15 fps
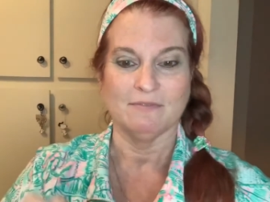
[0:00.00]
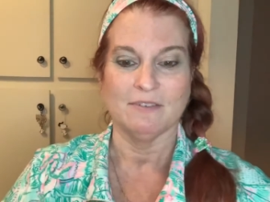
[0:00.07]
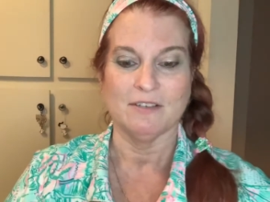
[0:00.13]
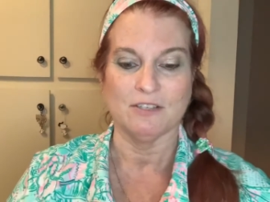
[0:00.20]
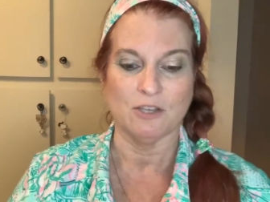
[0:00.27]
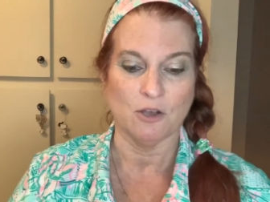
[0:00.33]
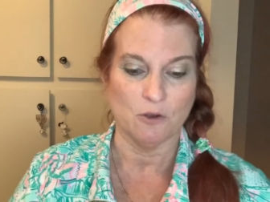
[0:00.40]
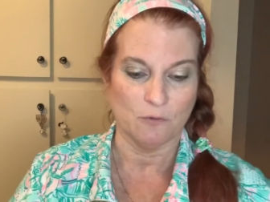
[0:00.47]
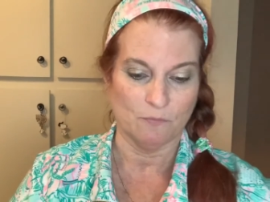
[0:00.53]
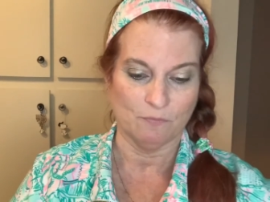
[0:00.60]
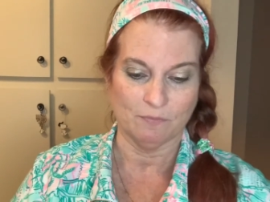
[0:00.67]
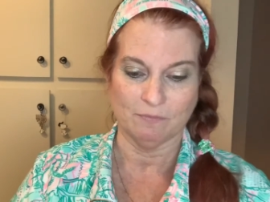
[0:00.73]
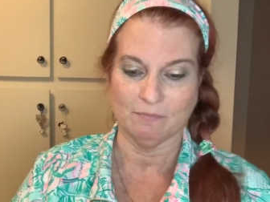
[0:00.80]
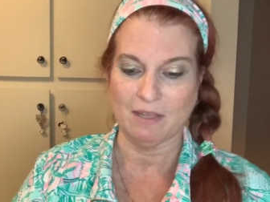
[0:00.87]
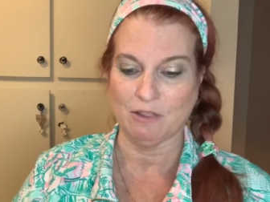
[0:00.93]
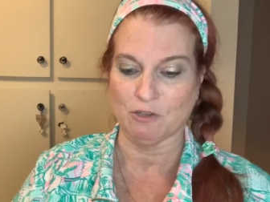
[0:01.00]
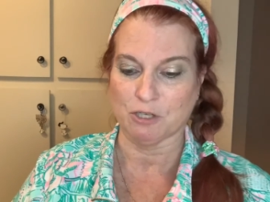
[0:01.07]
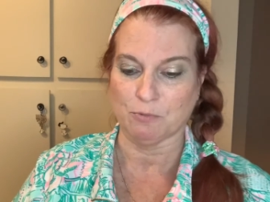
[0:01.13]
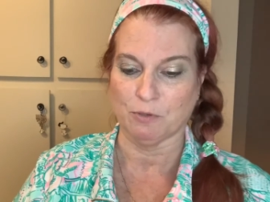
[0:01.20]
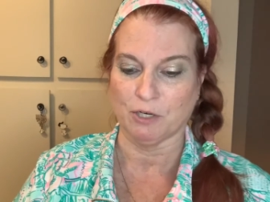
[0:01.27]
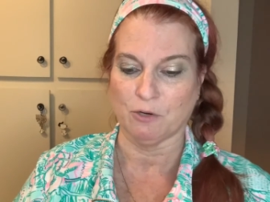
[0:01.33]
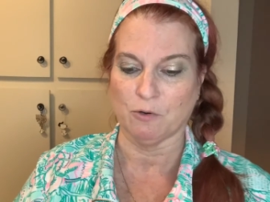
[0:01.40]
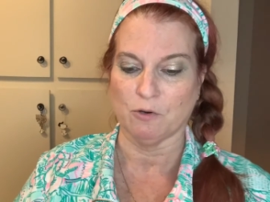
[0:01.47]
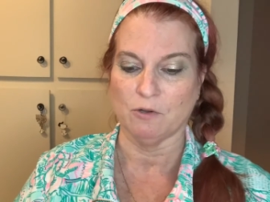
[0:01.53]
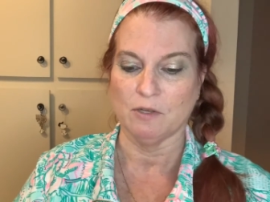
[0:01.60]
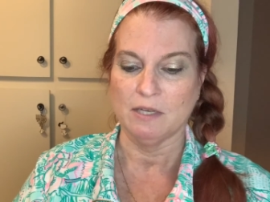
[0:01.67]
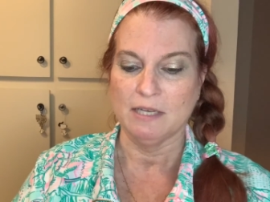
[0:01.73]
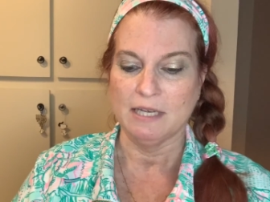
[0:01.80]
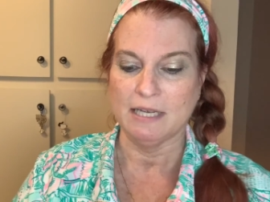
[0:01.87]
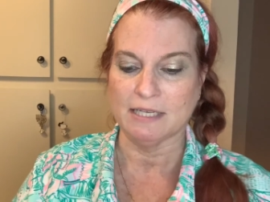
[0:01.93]
So that looks pretty cool.
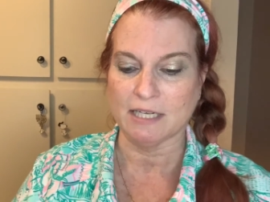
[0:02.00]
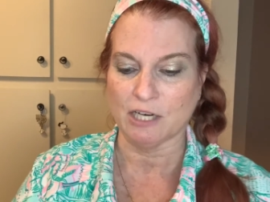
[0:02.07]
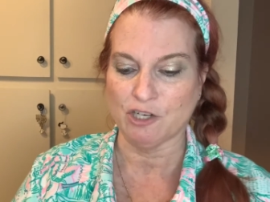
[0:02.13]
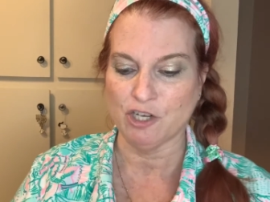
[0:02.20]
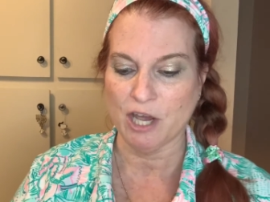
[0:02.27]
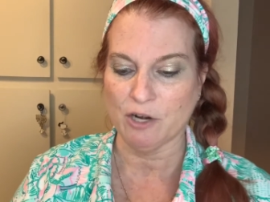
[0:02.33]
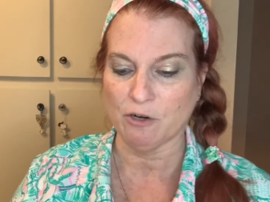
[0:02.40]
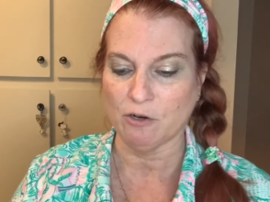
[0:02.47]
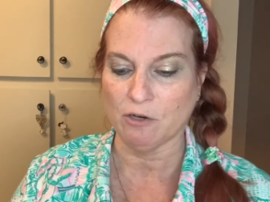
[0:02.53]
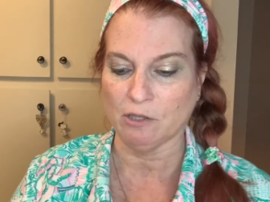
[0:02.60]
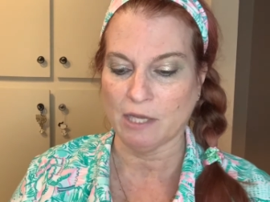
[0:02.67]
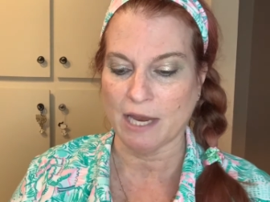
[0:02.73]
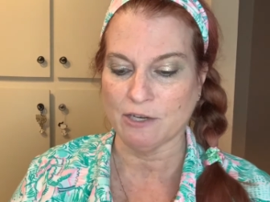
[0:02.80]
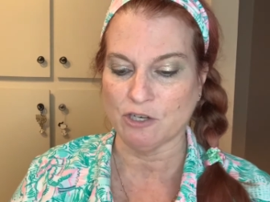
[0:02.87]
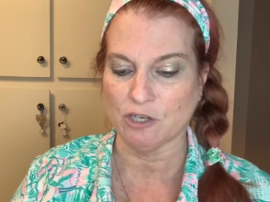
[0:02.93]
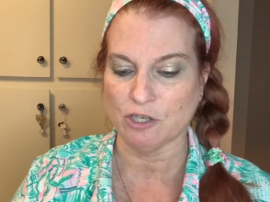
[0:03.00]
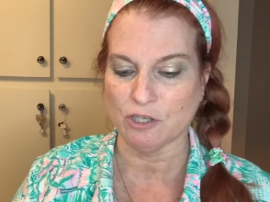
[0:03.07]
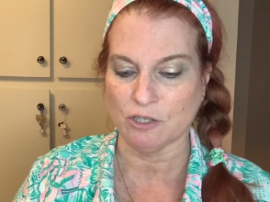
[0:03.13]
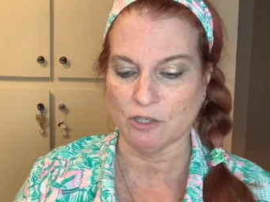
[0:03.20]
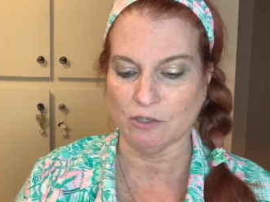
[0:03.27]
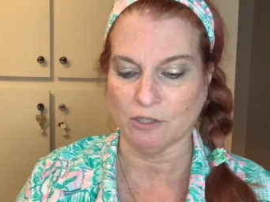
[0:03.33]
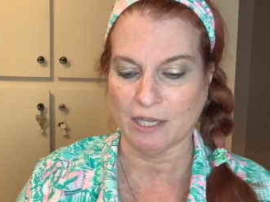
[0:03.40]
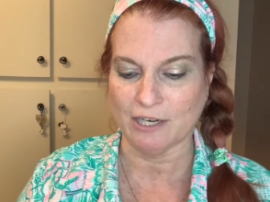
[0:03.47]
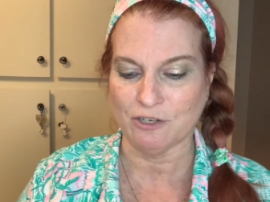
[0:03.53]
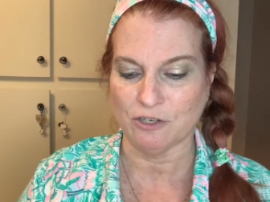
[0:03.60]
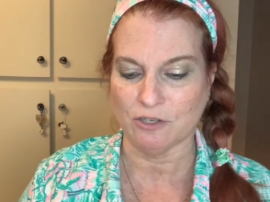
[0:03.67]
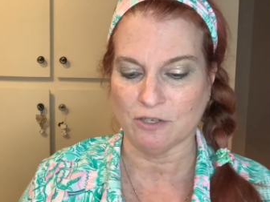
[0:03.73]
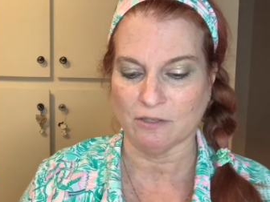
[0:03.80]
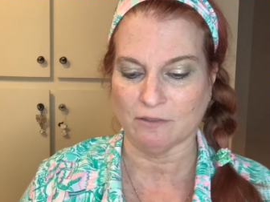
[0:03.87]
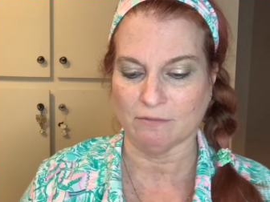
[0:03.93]
It's got cheddar,
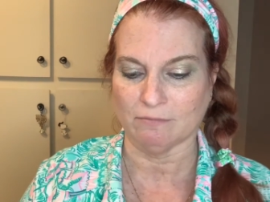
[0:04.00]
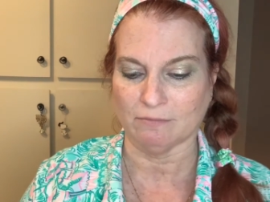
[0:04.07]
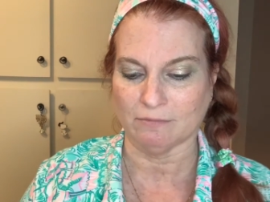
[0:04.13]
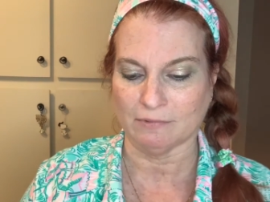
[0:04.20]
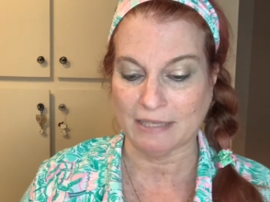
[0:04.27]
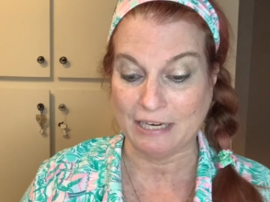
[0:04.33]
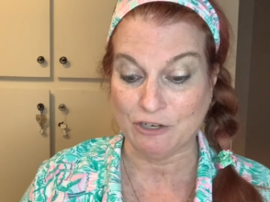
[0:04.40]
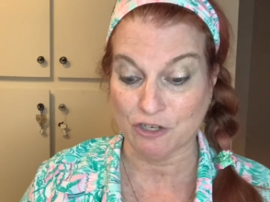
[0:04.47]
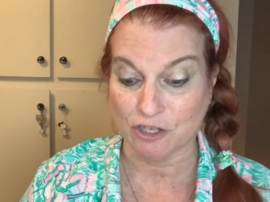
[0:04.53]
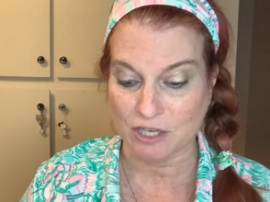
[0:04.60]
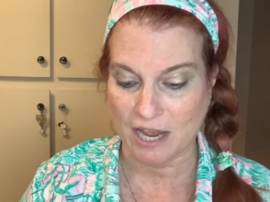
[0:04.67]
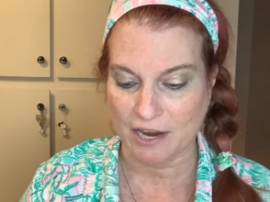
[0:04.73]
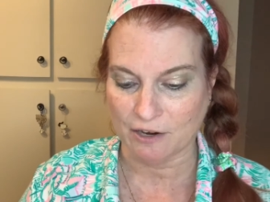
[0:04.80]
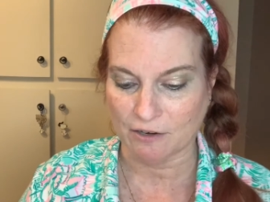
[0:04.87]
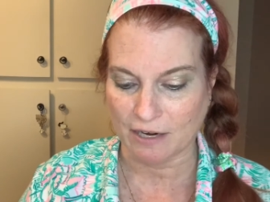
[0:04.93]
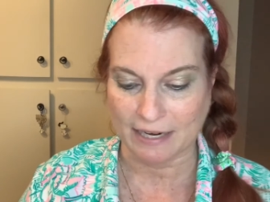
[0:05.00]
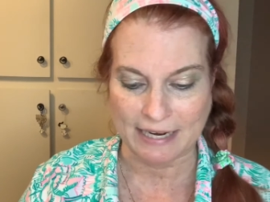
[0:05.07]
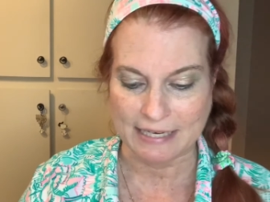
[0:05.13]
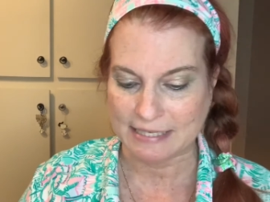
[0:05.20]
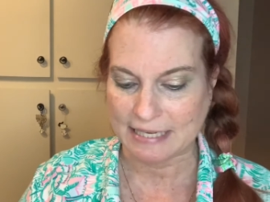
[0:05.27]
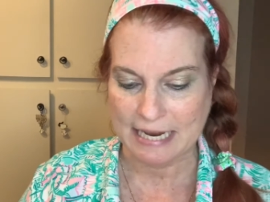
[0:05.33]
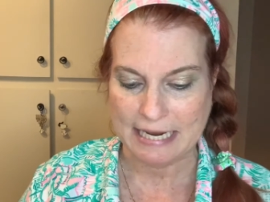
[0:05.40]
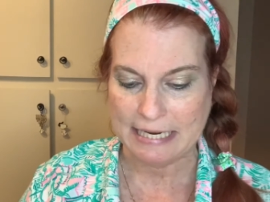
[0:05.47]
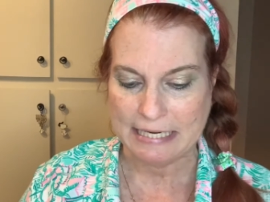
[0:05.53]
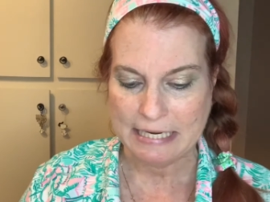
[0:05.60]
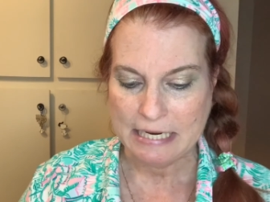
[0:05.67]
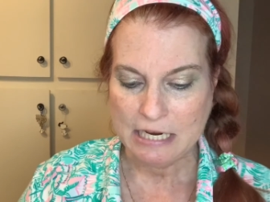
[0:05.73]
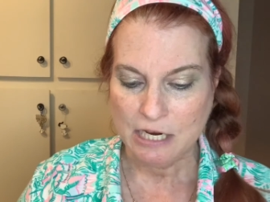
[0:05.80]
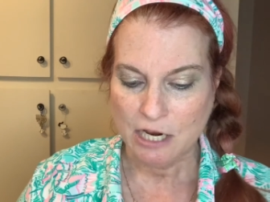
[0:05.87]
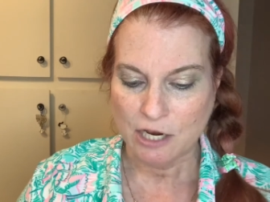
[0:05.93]
Lancashire, I can't say it,
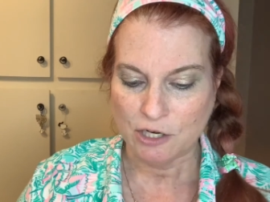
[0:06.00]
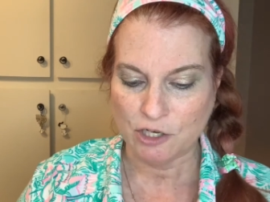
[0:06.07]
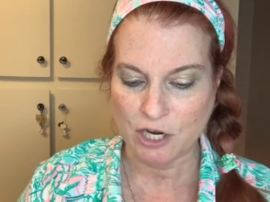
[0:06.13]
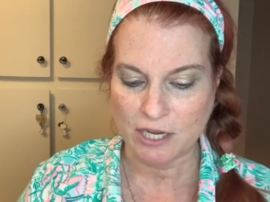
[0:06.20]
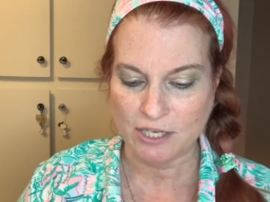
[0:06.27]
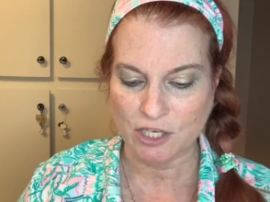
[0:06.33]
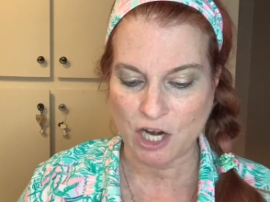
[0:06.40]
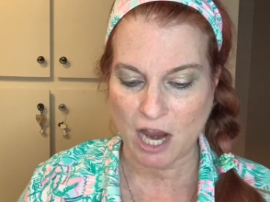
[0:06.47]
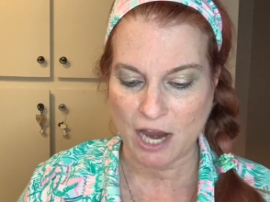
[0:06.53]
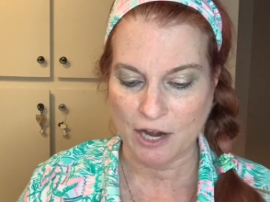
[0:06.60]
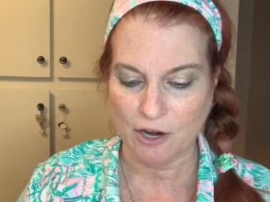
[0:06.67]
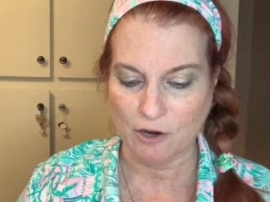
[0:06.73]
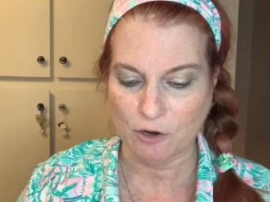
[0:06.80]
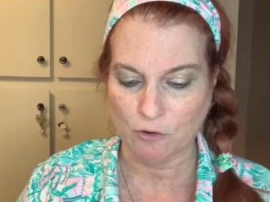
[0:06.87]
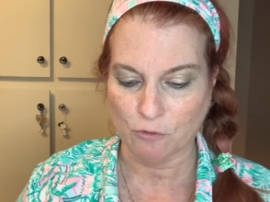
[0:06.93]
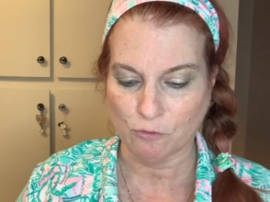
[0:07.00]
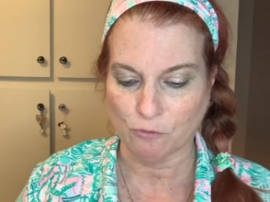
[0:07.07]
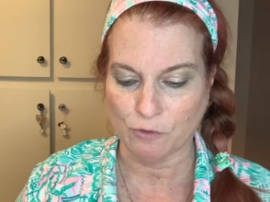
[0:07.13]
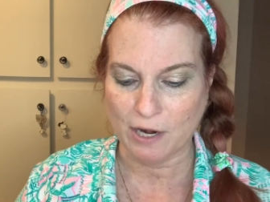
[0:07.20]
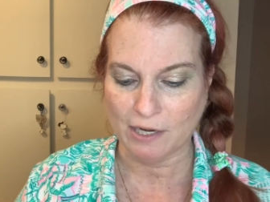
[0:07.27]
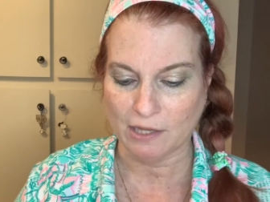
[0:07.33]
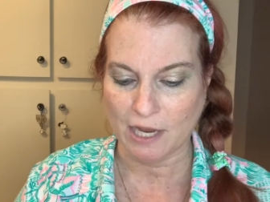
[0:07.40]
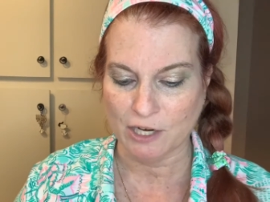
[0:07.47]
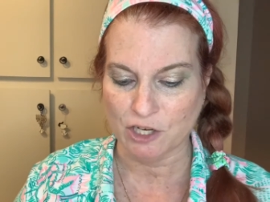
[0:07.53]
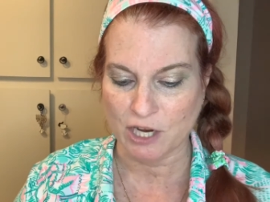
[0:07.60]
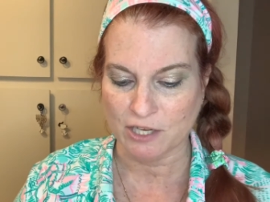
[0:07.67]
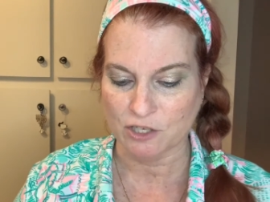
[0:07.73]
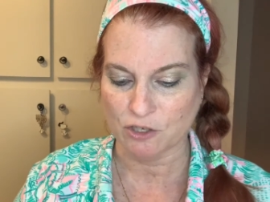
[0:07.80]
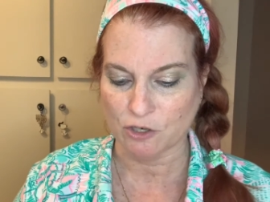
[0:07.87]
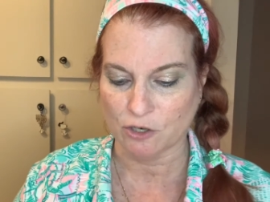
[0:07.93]
Cheshire, Red
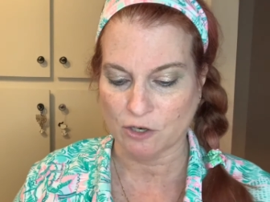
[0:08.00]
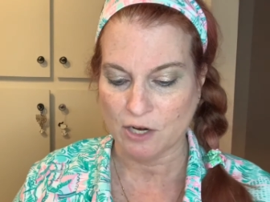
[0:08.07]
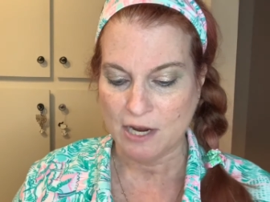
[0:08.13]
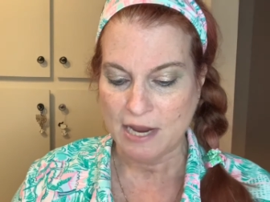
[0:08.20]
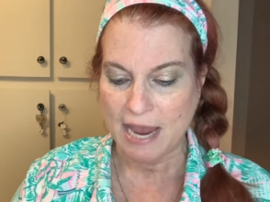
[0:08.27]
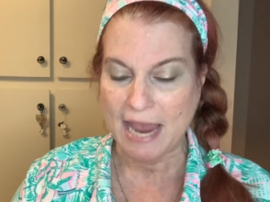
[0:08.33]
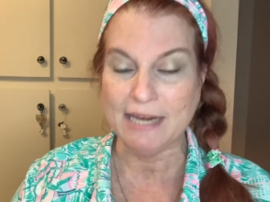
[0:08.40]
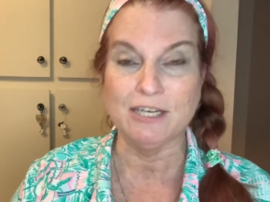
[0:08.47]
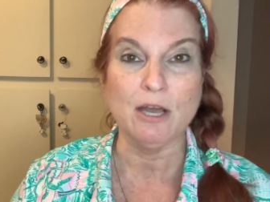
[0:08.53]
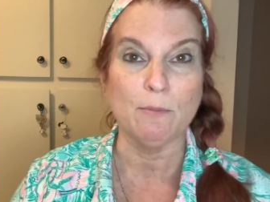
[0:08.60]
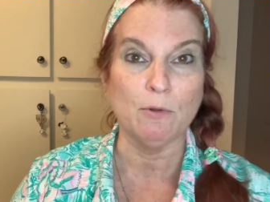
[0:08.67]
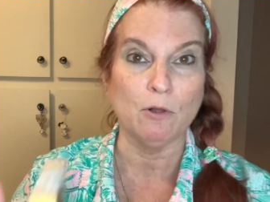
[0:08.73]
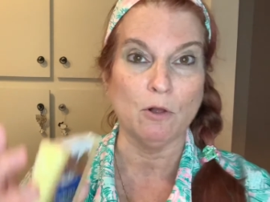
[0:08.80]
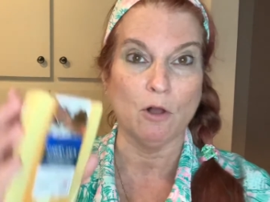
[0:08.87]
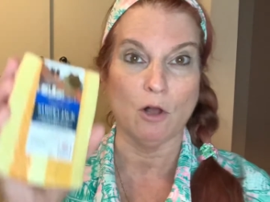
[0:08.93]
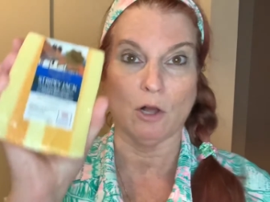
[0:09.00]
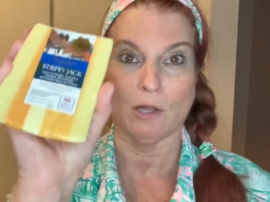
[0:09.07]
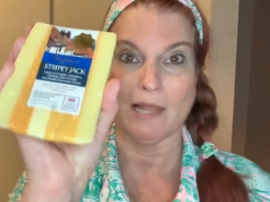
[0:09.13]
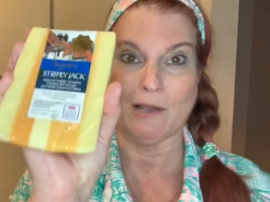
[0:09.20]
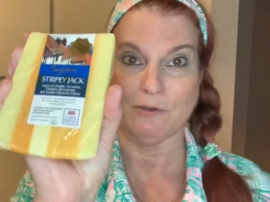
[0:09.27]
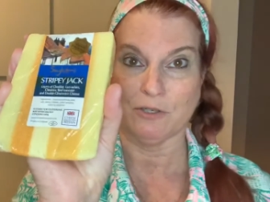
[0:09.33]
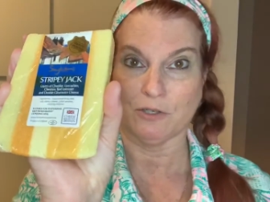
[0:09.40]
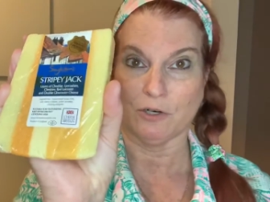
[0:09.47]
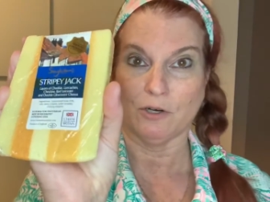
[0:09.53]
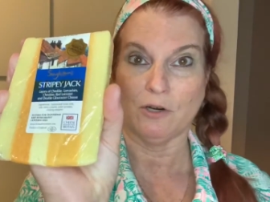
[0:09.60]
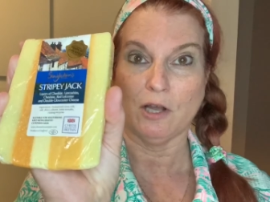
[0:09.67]
Leicester, and Double Gloucester.